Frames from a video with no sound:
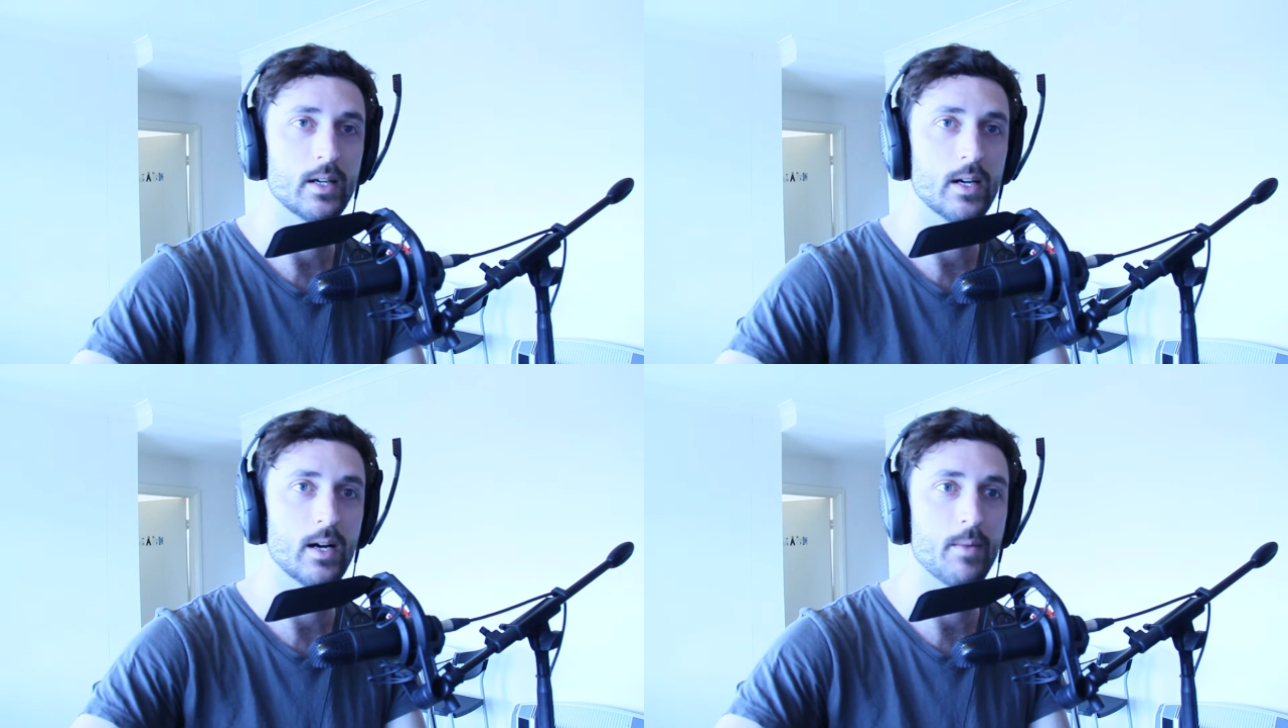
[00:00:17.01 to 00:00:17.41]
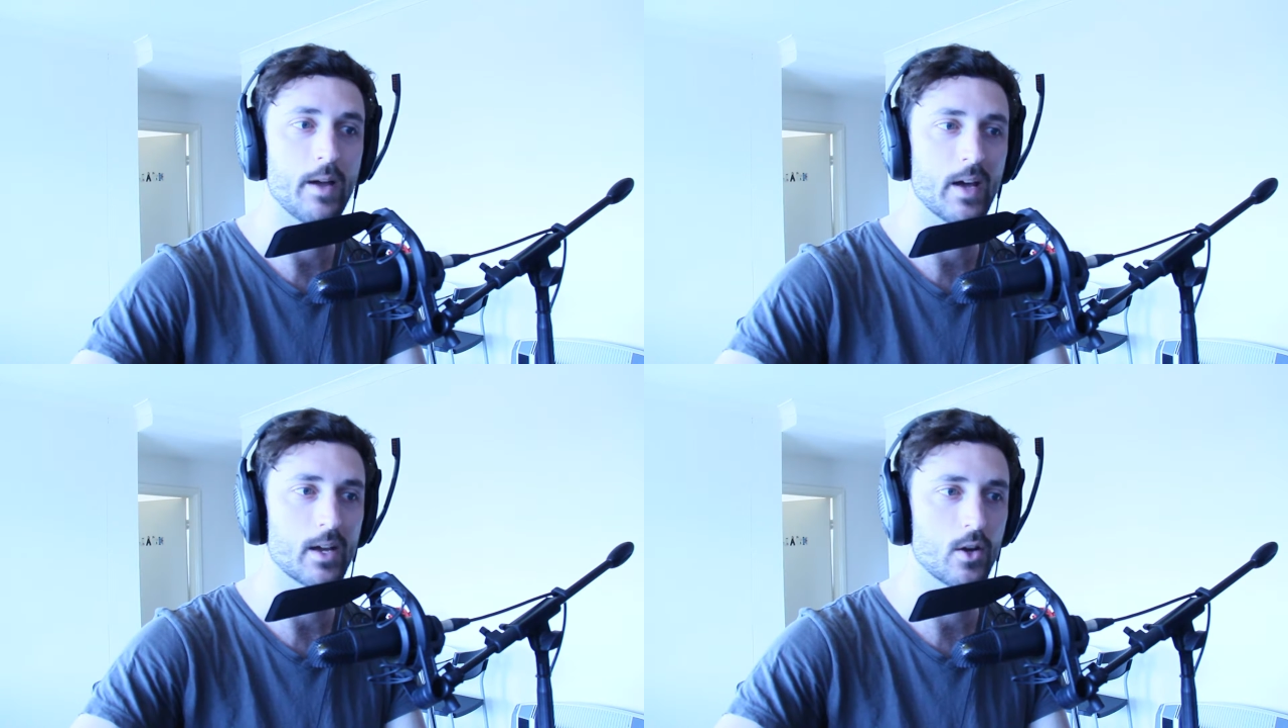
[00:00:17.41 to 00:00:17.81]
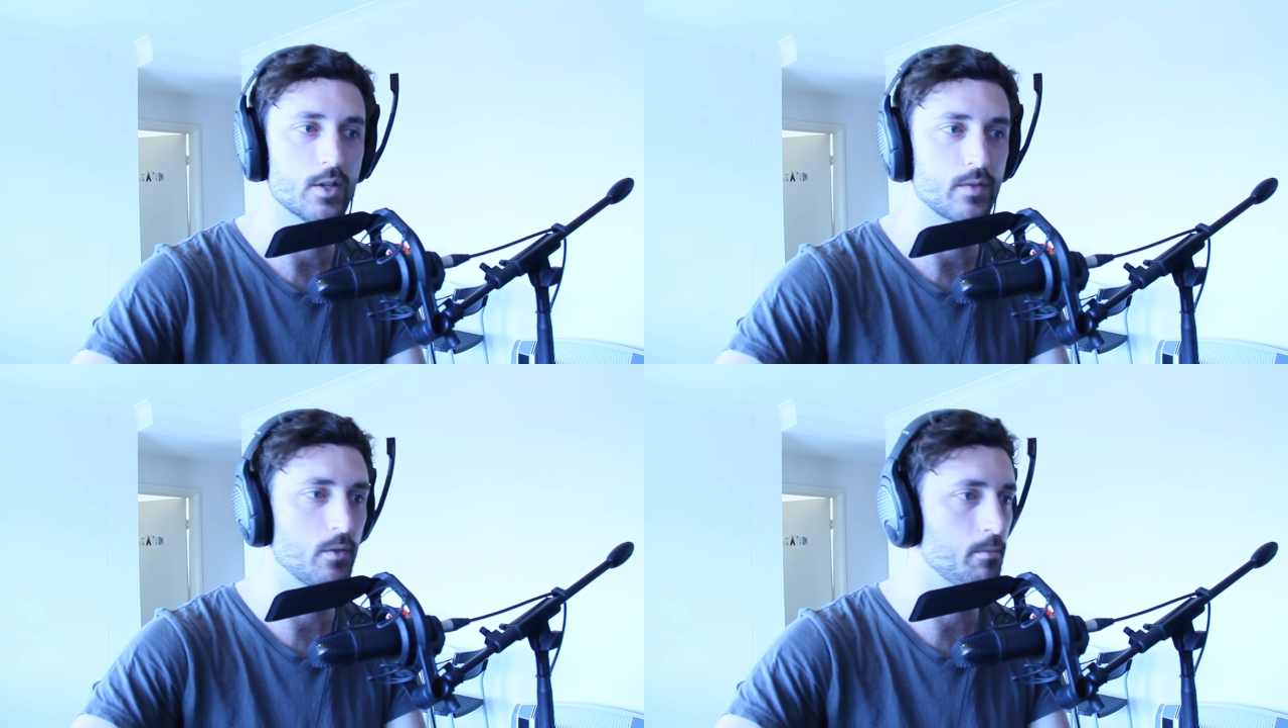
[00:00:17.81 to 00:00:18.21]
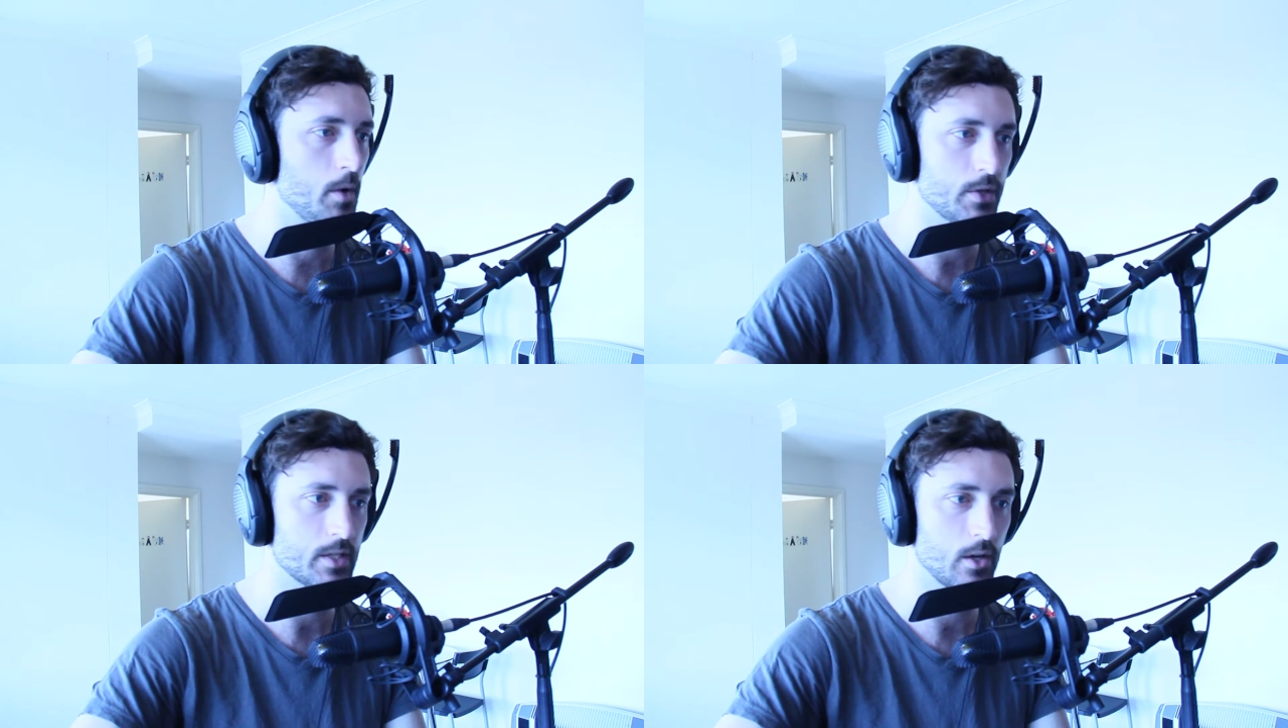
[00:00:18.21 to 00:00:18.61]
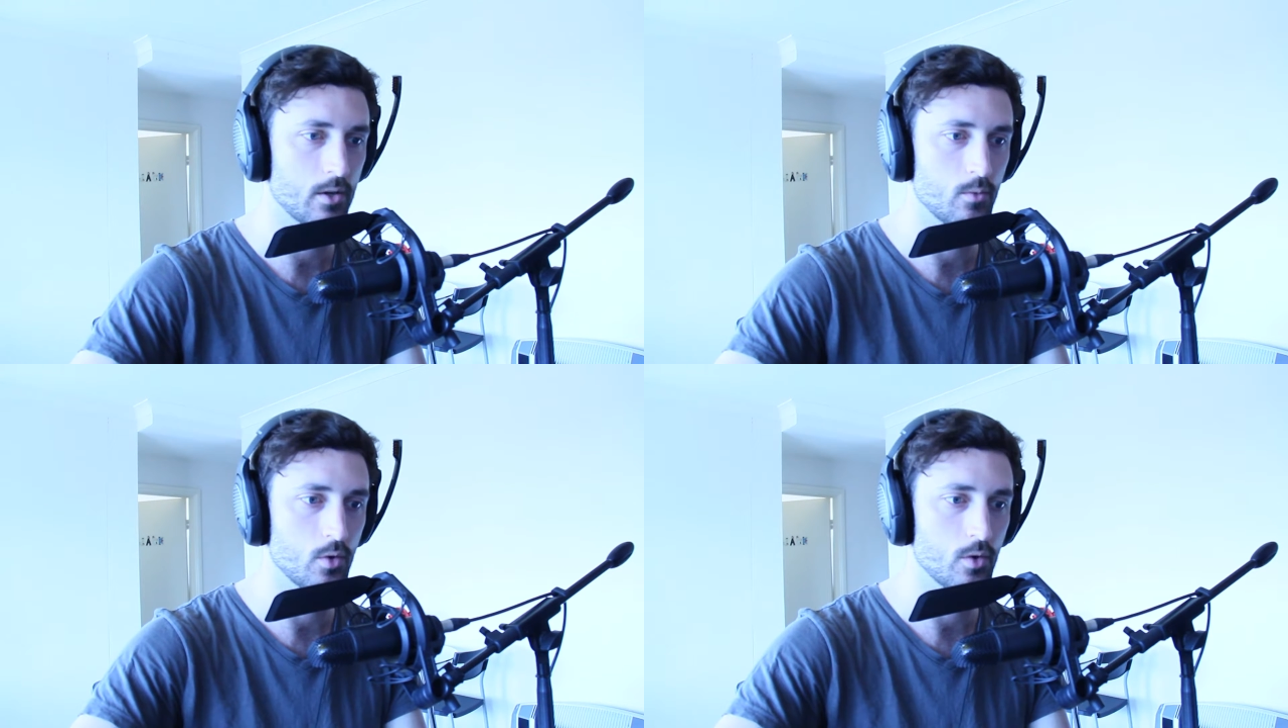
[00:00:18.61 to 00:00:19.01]
Um, and that goes for most
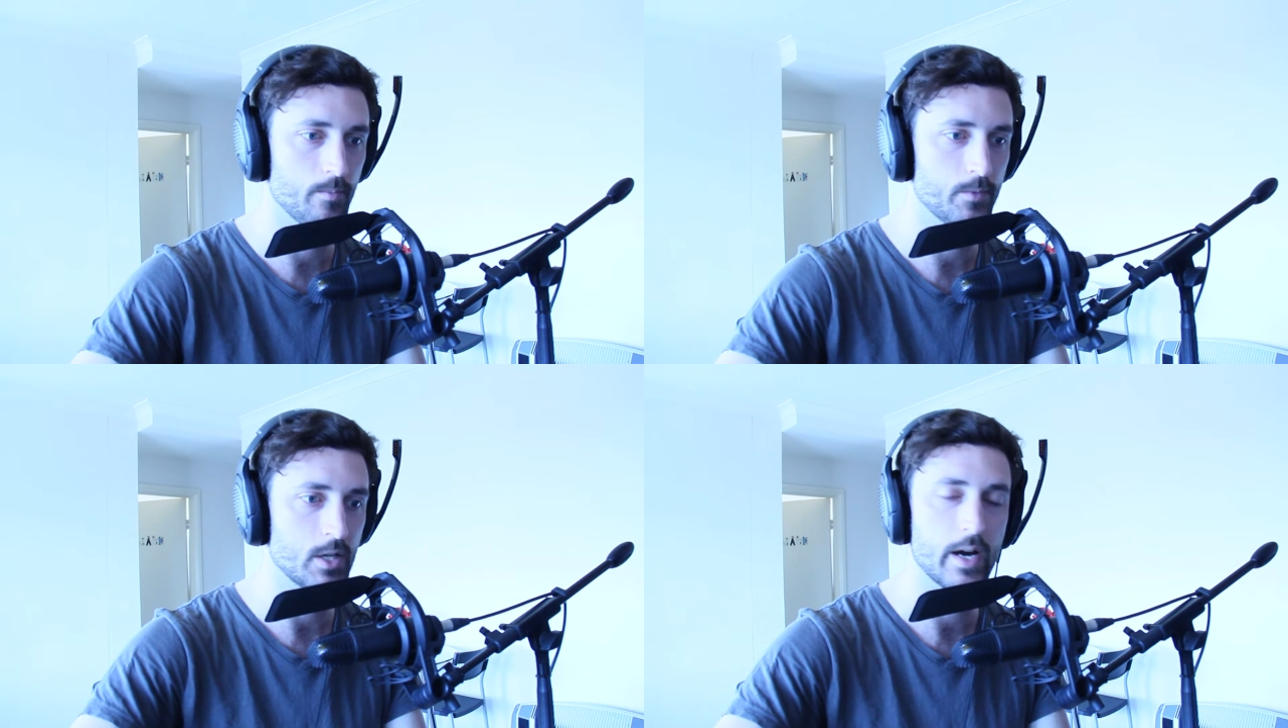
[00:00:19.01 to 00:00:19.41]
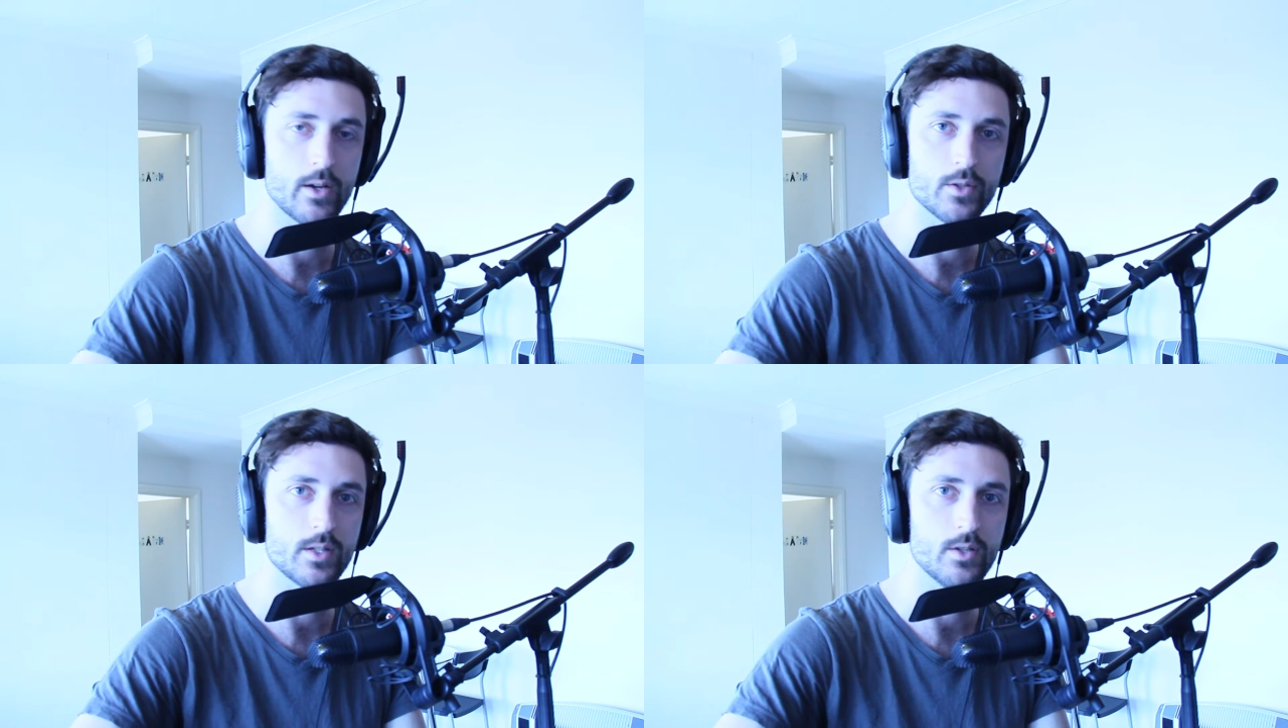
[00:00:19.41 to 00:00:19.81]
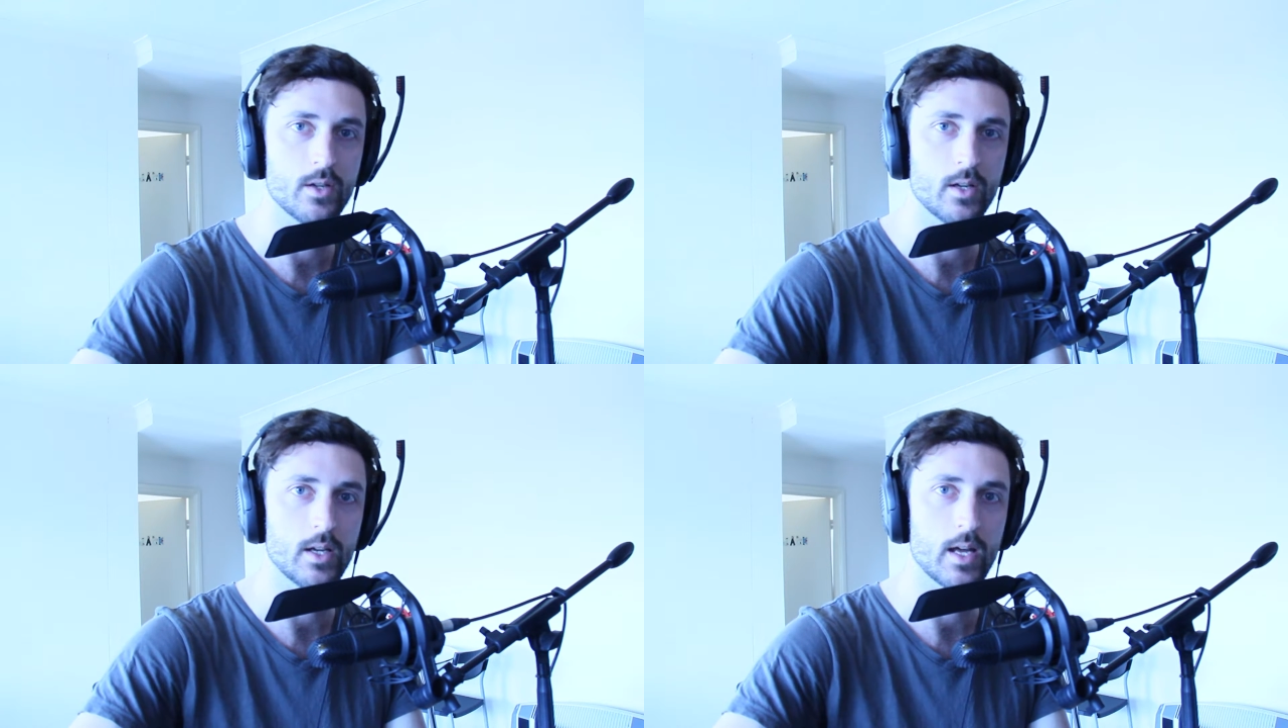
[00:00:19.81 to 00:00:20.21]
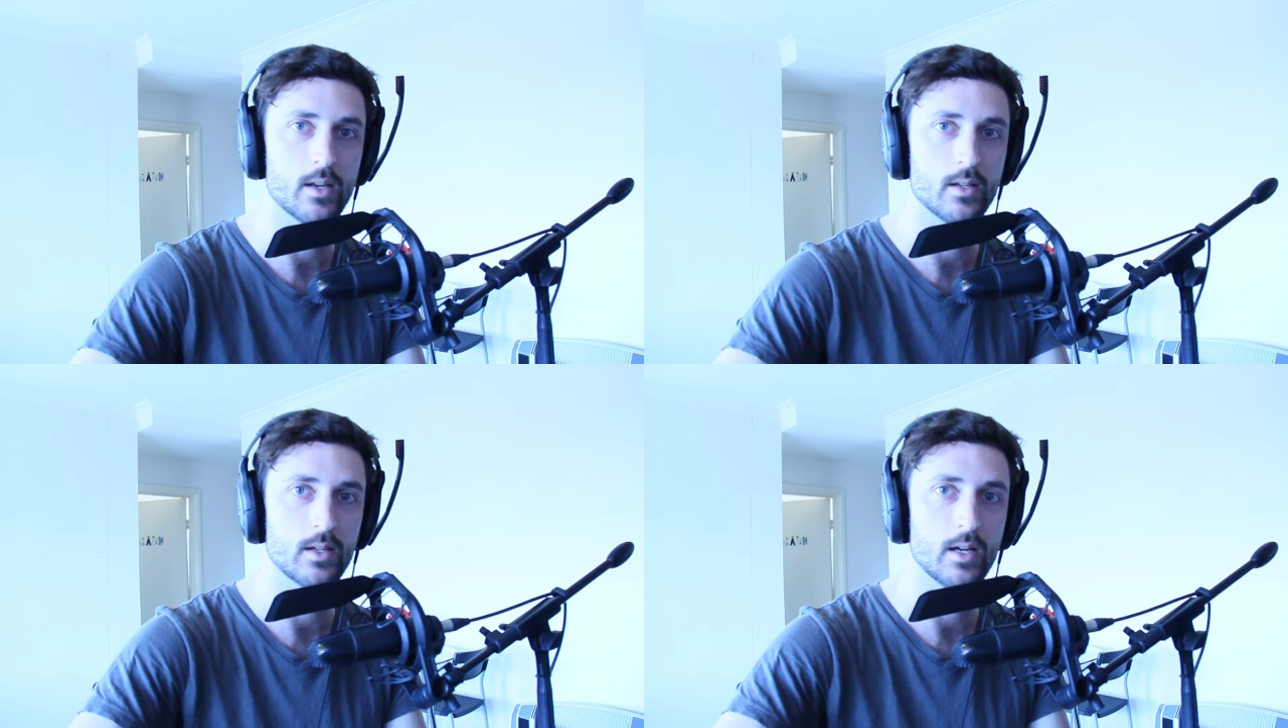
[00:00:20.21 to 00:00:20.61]
Total War titles that you can get.